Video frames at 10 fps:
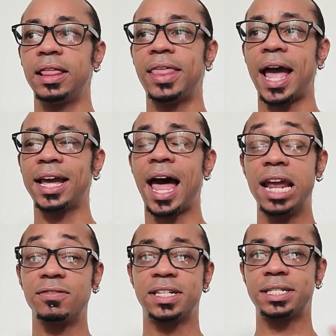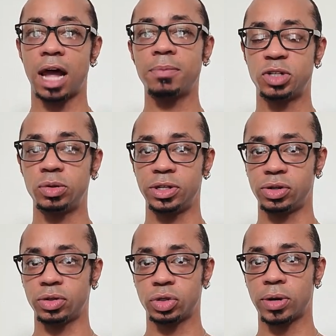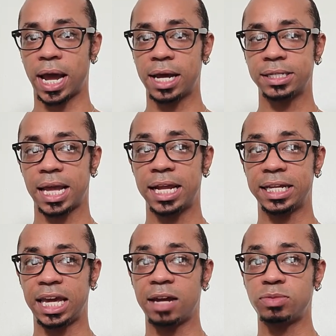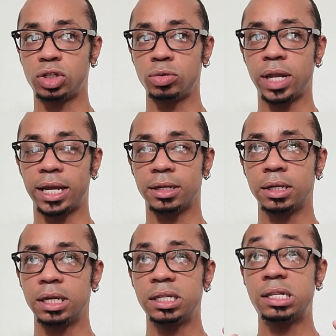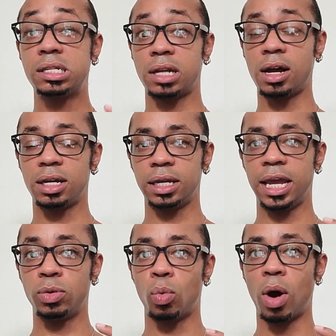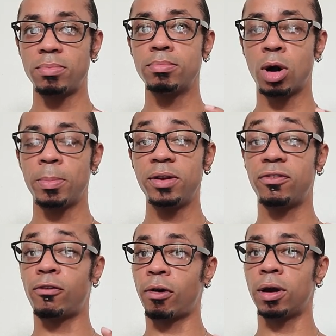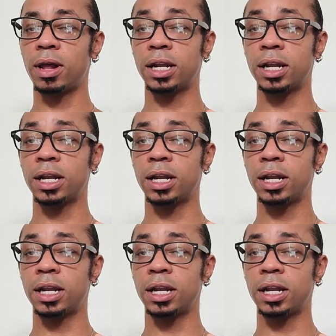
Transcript: that kind of stopped you in your tracks and kept you like stuck in one moment for a,